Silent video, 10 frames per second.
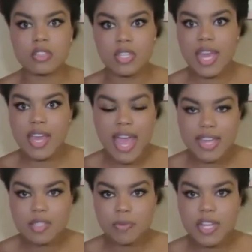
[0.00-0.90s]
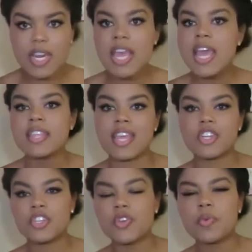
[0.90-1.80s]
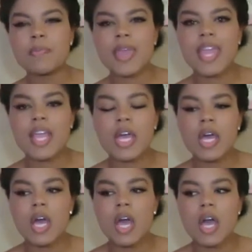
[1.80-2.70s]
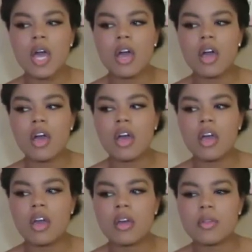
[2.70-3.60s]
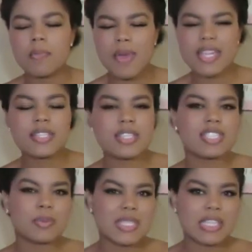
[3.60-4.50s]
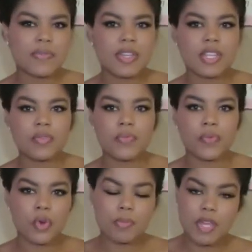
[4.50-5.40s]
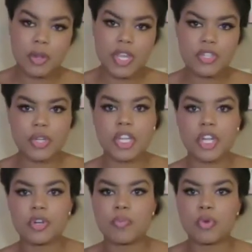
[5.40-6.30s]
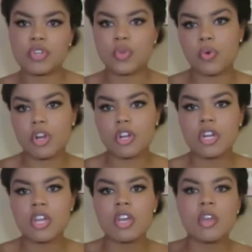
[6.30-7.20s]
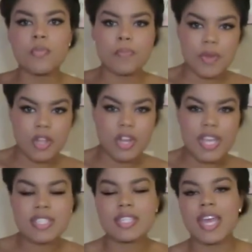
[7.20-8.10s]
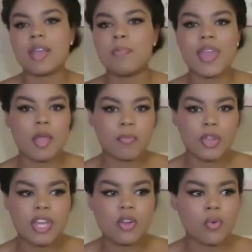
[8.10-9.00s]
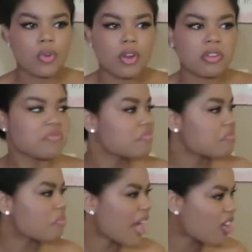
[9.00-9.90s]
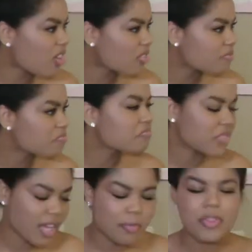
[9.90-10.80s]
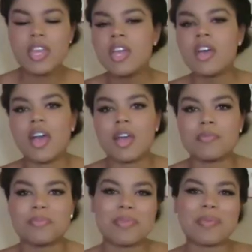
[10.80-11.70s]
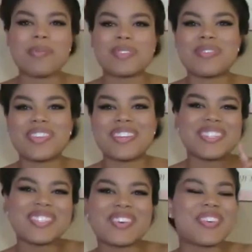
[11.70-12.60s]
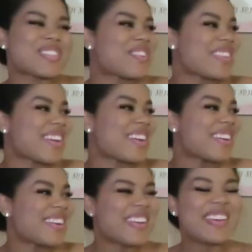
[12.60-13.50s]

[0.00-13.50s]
take aspirin. They do make medicine specifically for periods, or geared more toward periods, like Pamperin or Vigil. Yeah, my mom's over there. She's always over there.